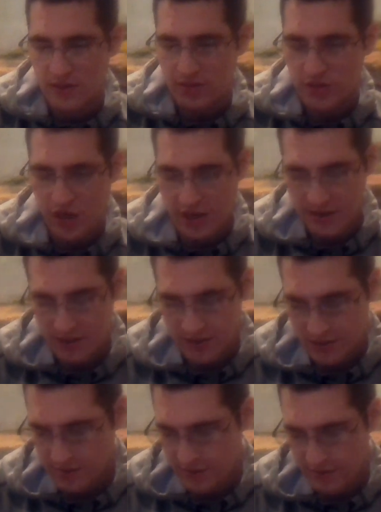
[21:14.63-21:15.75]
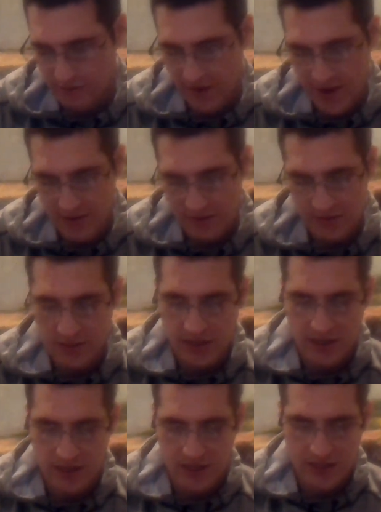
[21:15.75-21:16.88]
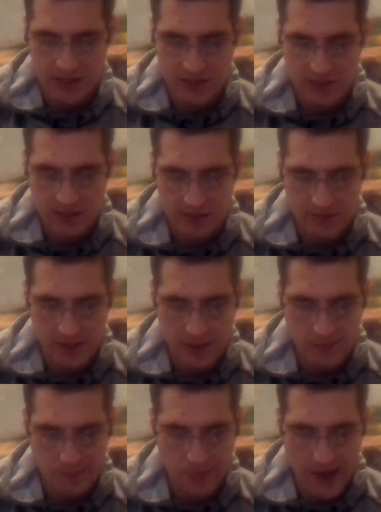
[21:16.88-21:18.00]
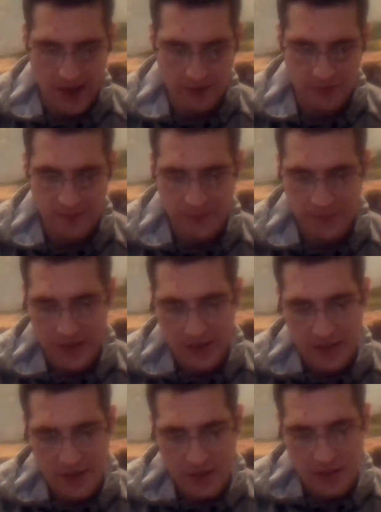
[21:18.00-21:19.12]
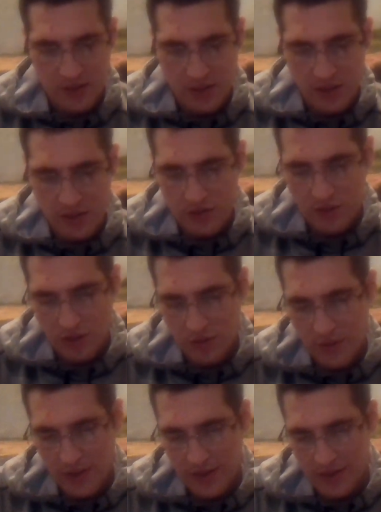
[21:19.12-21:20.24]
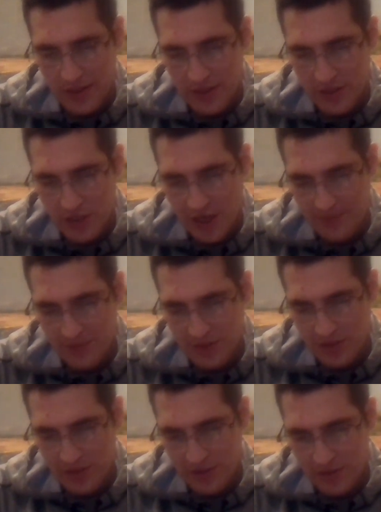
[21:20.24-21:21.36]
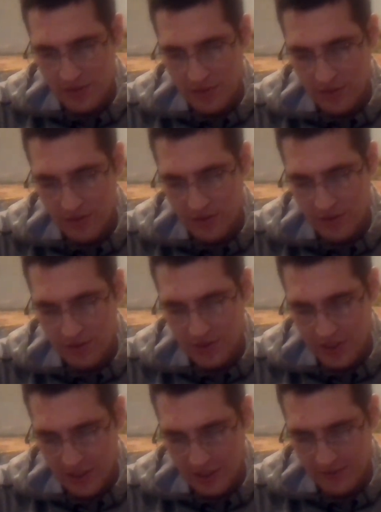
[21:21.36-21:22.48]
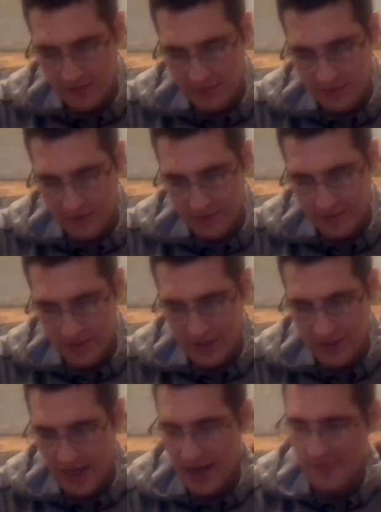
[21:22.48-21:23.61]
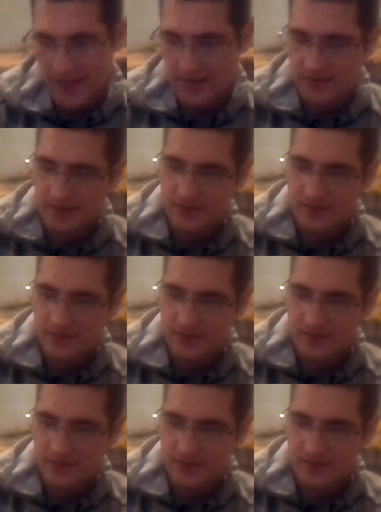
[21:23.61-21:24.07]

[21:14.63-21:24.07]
Jonathan fails and he is killed in battle. So chapter 13, Simon